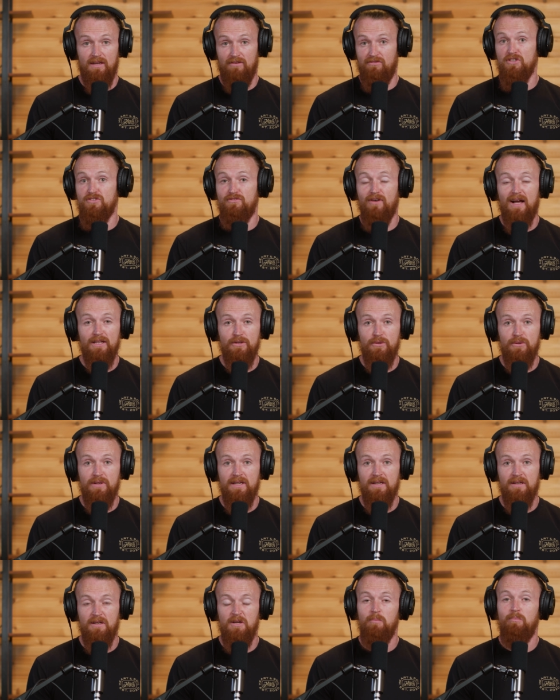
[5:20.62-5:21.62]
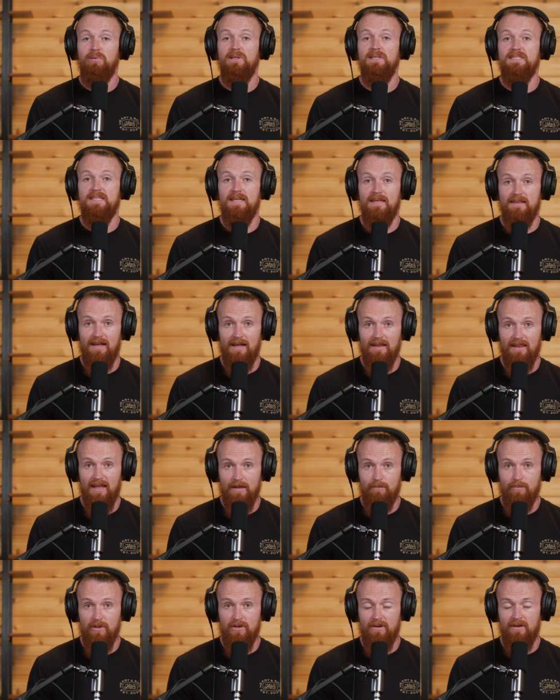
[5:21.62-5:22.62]
If there's value here, please hit that
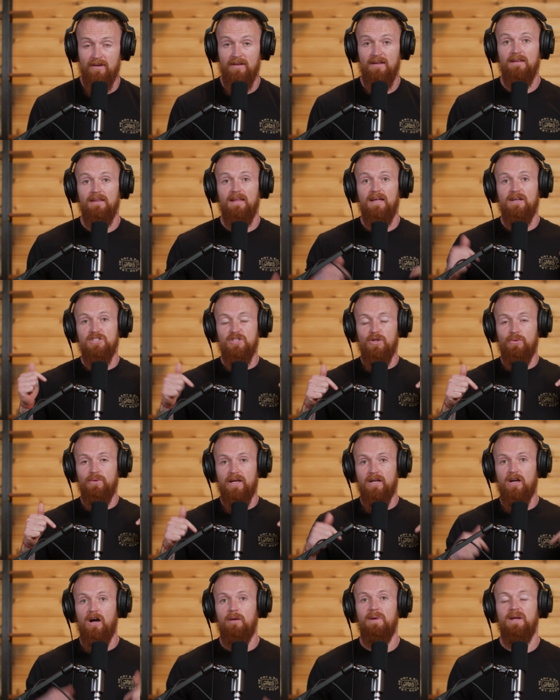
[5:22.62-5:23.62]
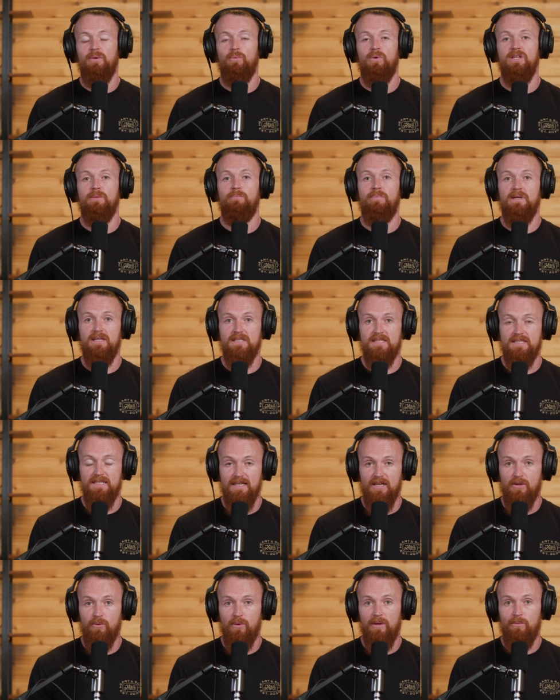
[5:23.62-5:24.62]
like button. Let us know in a comment what your biggest
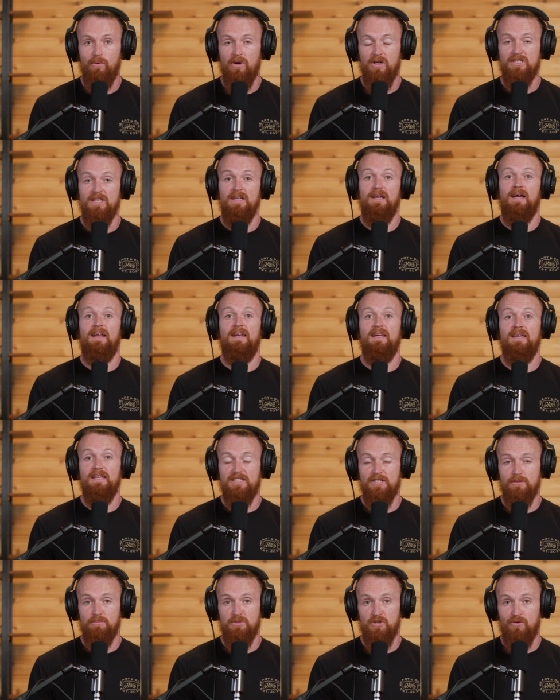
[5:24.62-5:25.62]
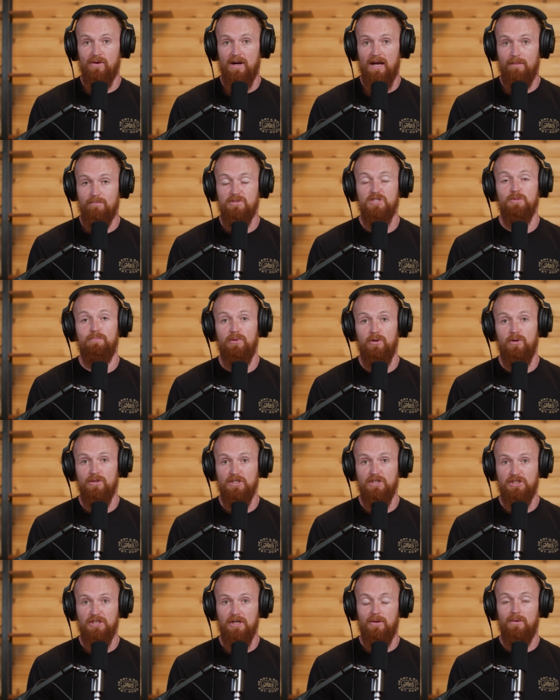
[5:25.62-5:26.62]
takeaway was, and hit subscribe.
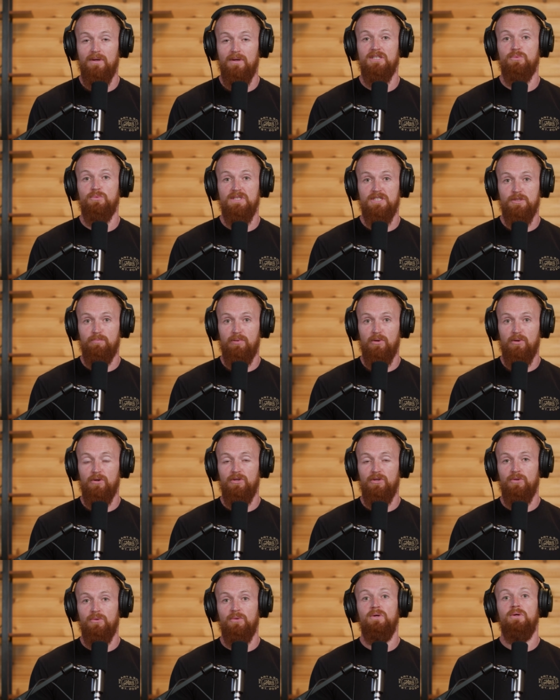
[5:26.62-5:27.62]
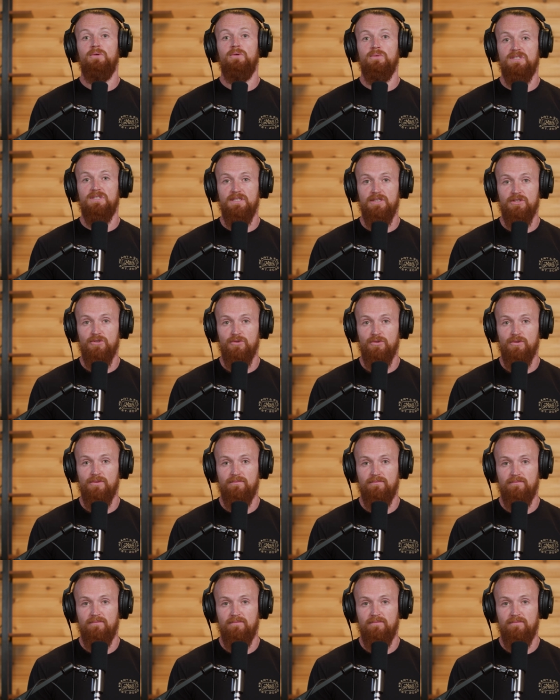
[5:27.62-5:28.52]
Support the show as we support you. We'll see you soon.